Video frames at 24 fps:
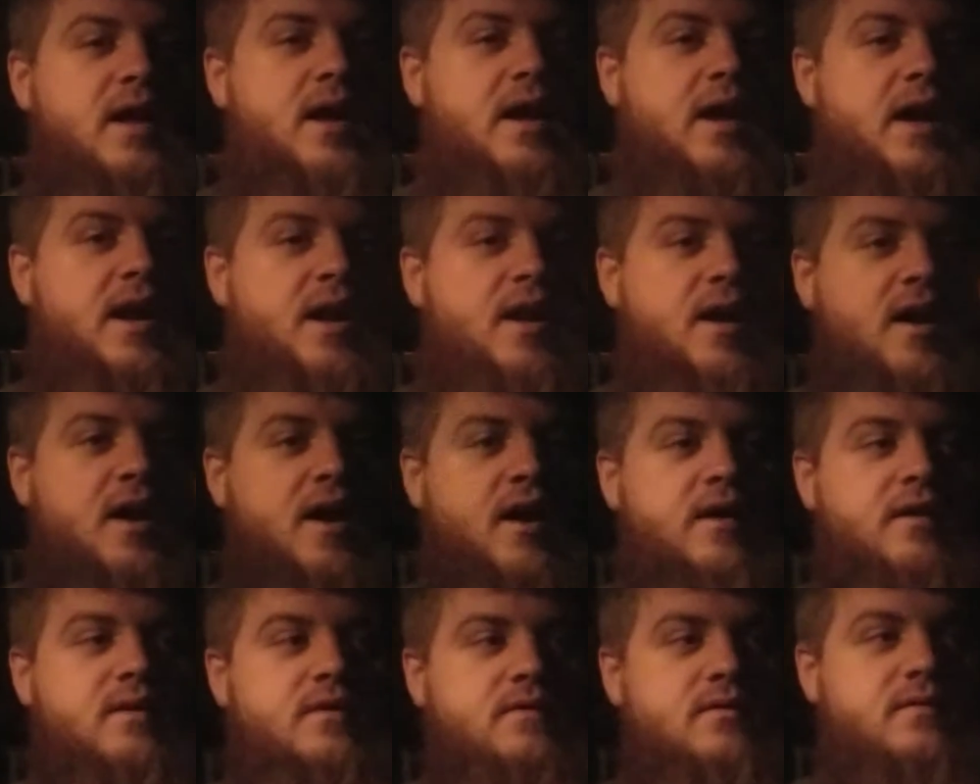
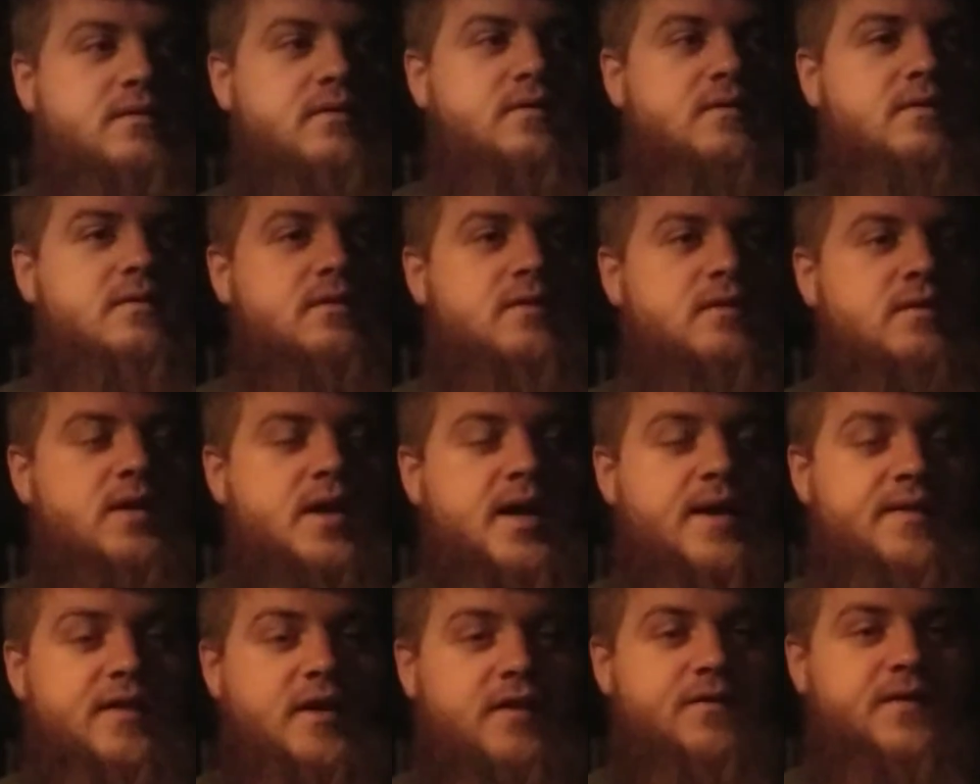
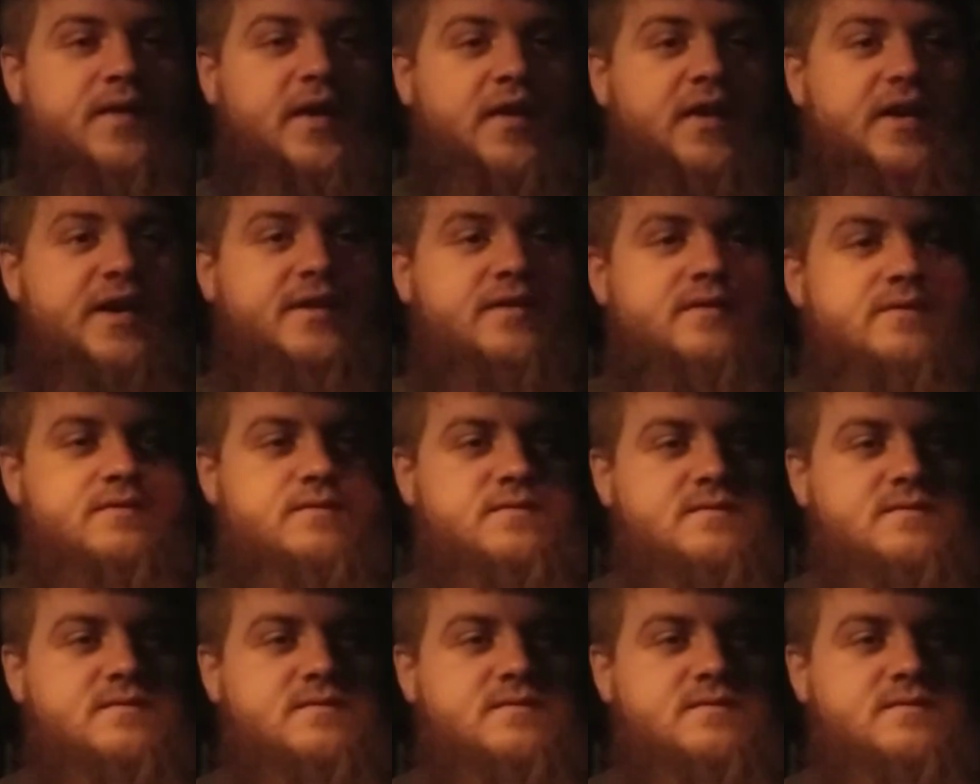and they're filling.